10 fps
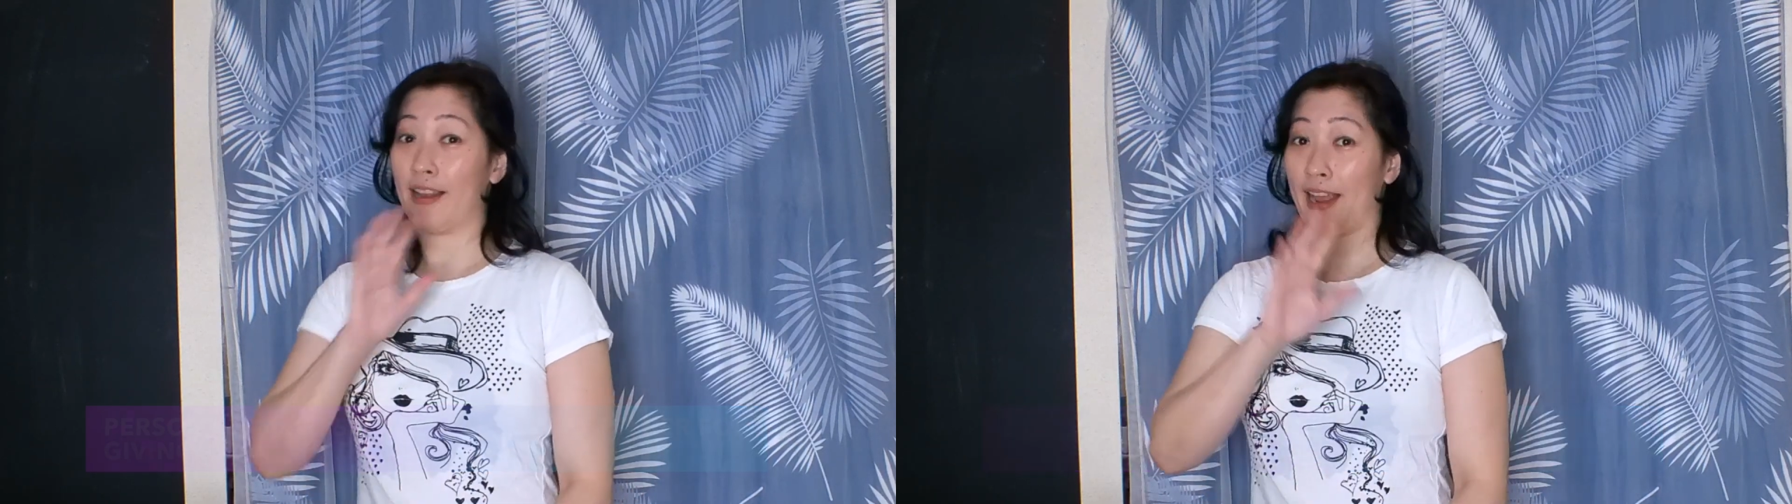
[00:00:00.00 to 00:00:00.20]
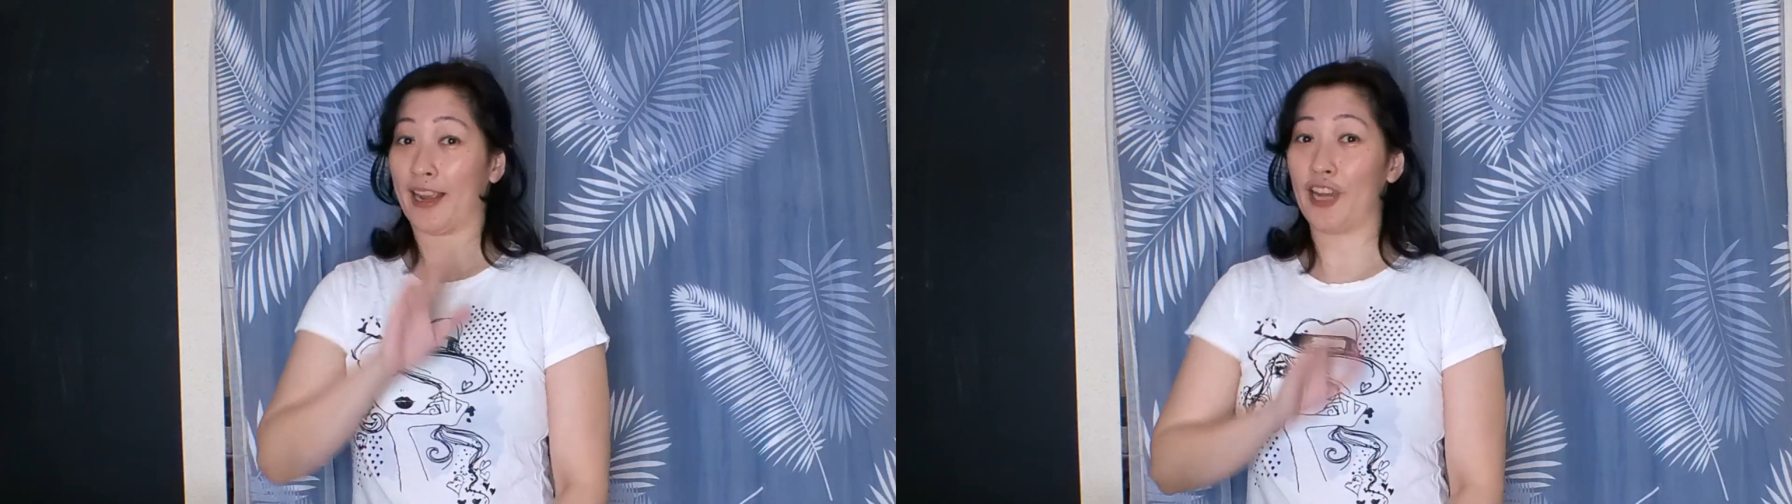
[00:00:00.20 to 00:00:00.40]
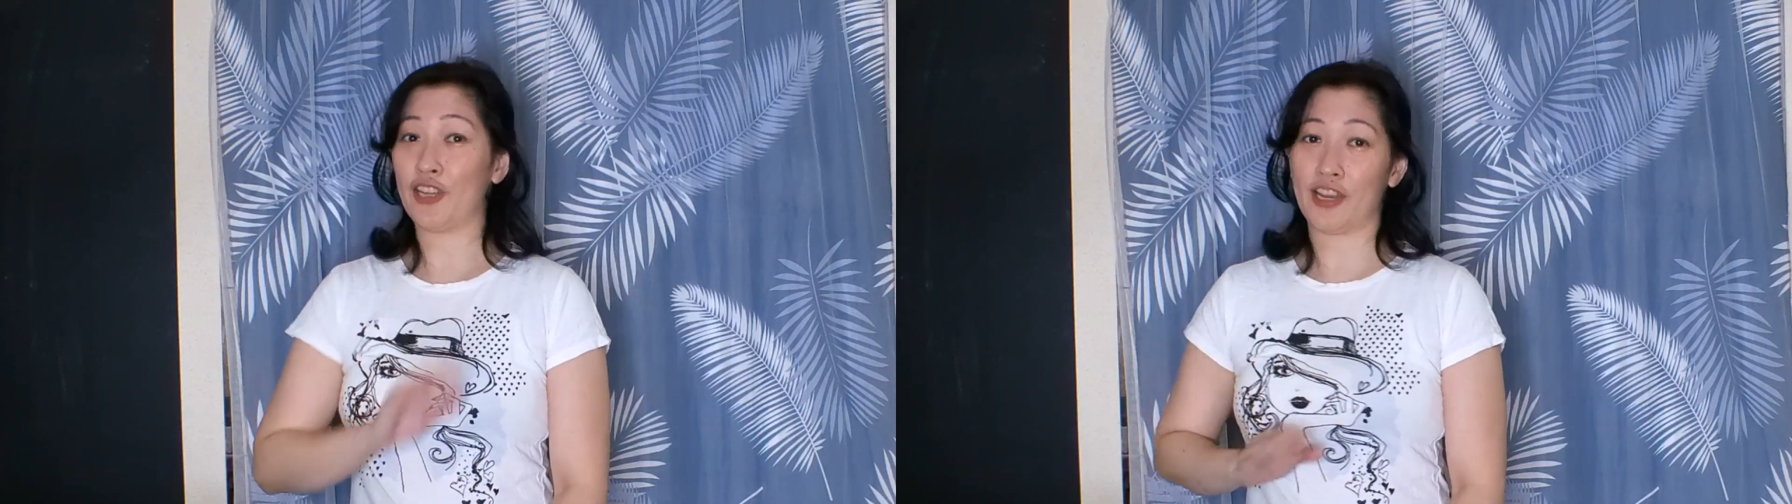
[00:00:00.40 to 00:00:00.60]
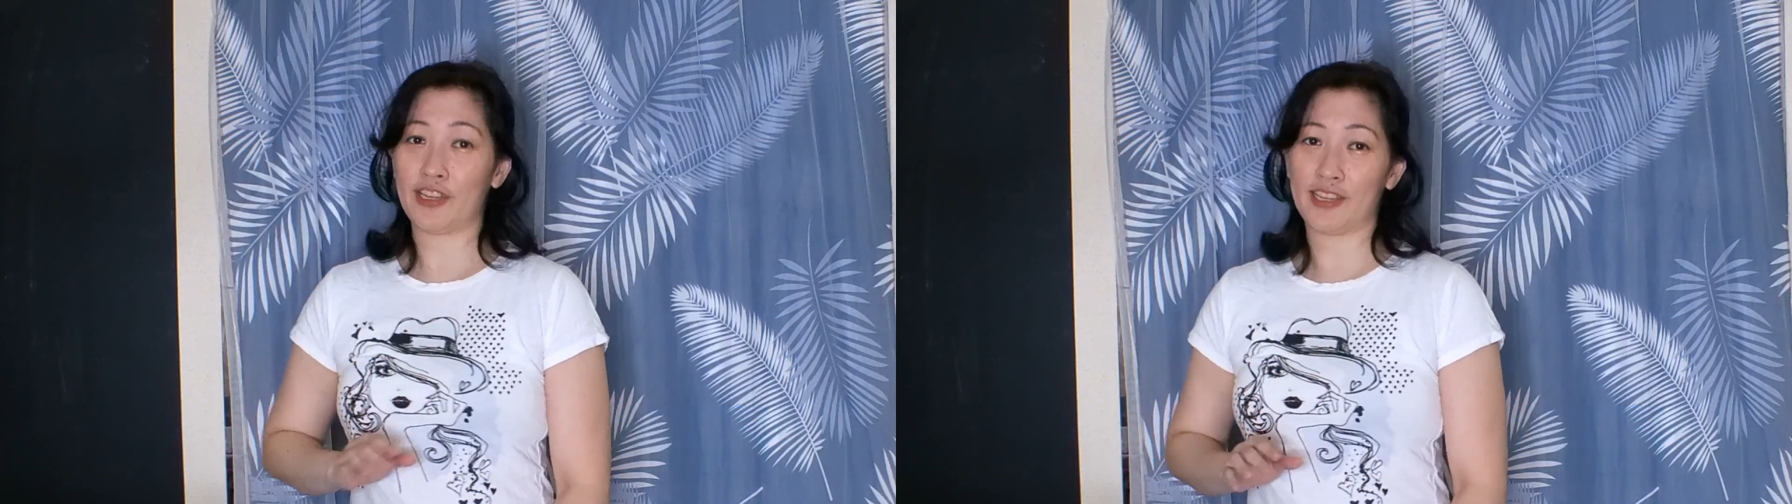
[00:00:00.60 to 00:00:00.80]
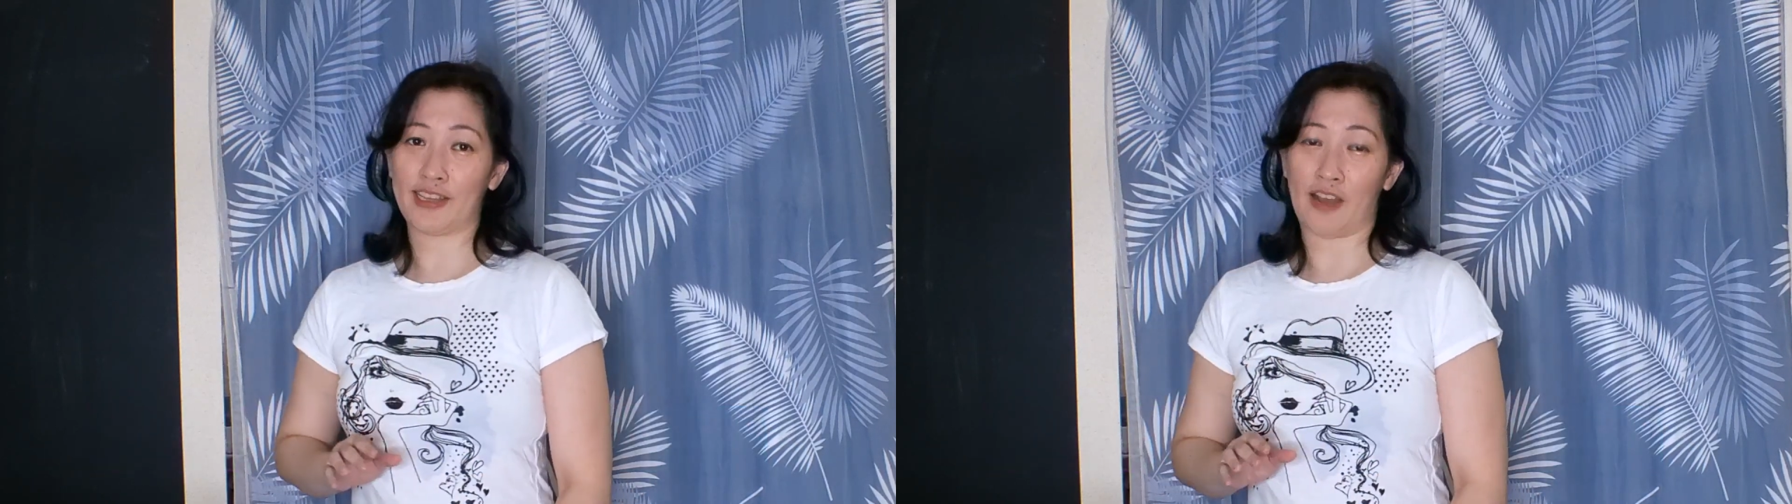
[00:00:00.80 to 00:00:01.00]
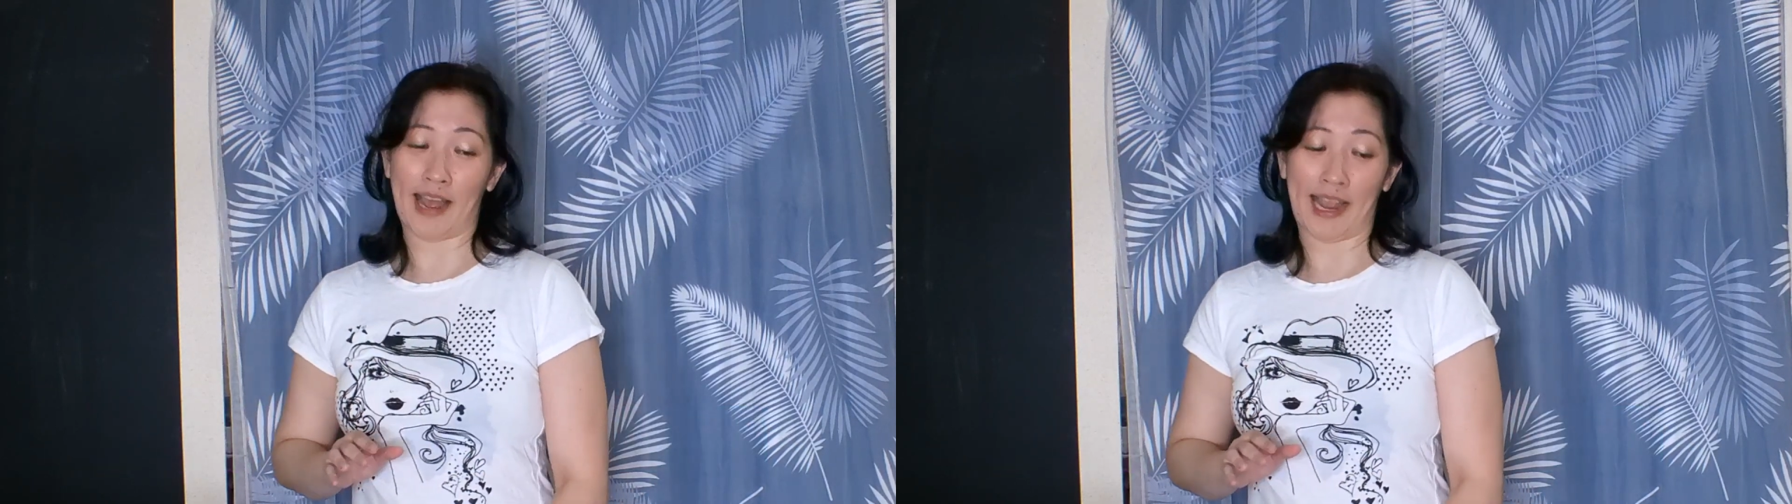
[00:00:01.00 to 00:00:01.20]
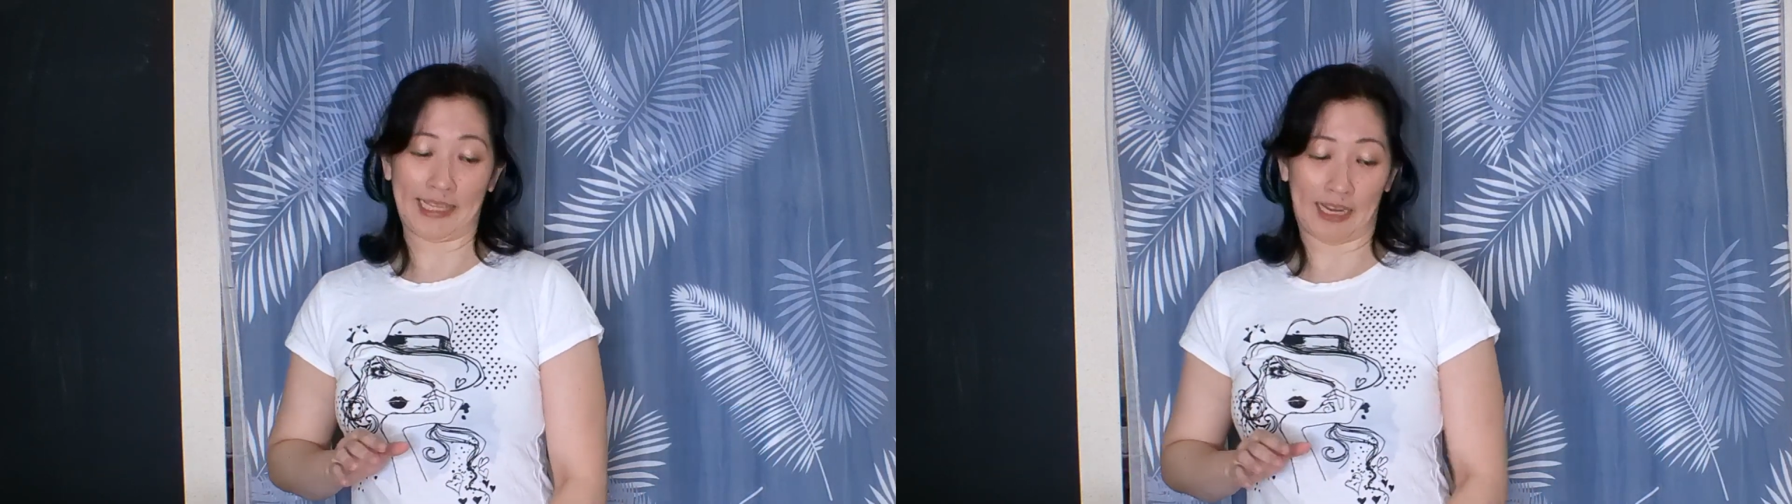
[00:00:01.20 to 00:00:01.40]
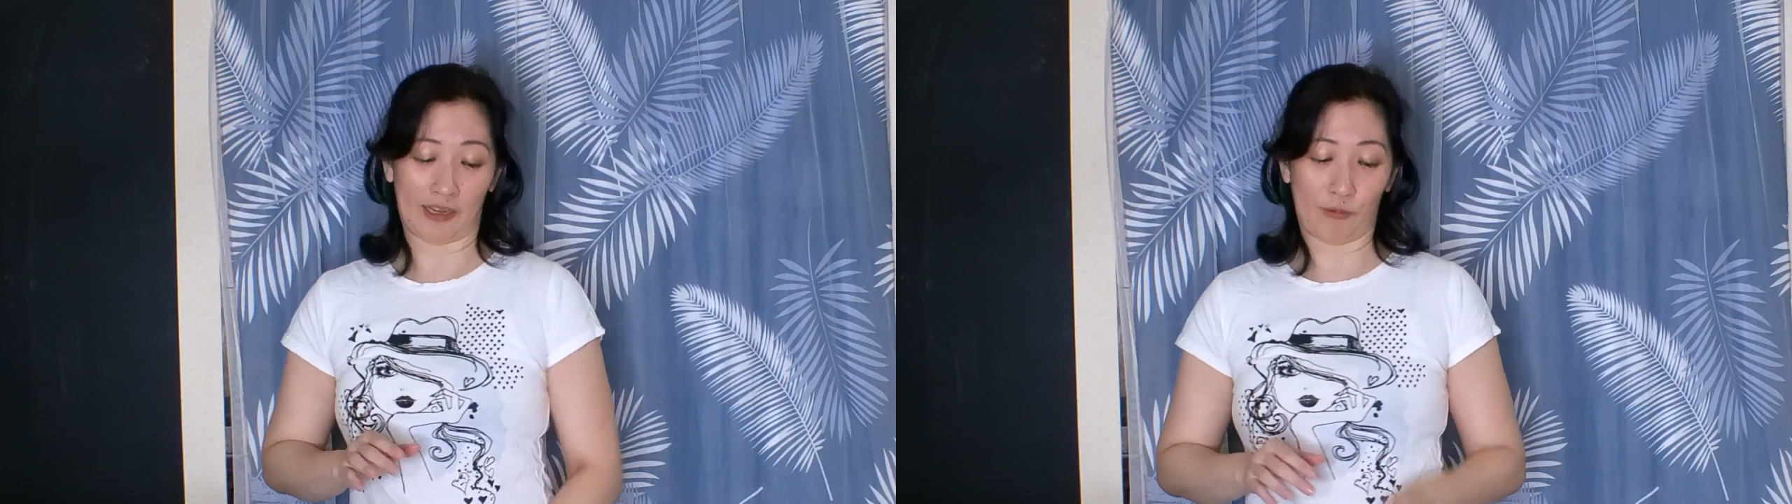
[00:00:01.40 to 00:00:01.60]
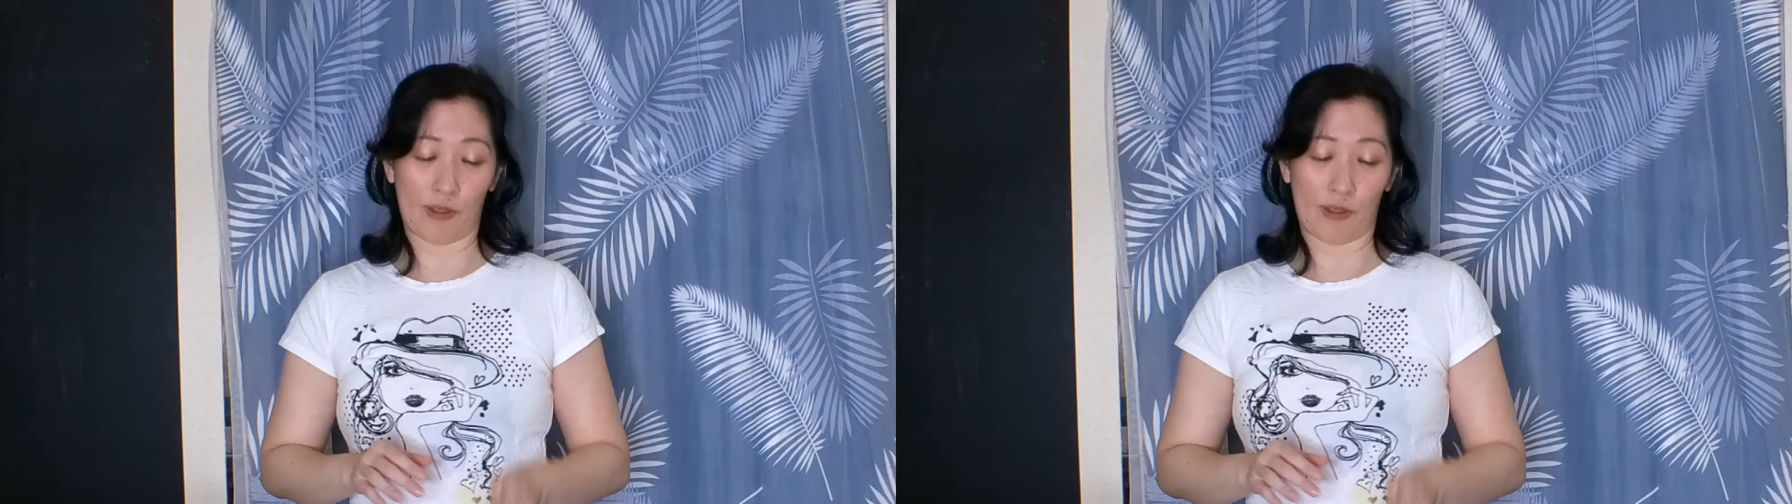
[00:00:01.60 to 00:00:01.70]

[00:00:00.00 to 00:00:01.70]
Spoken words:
Like I shared just now, I started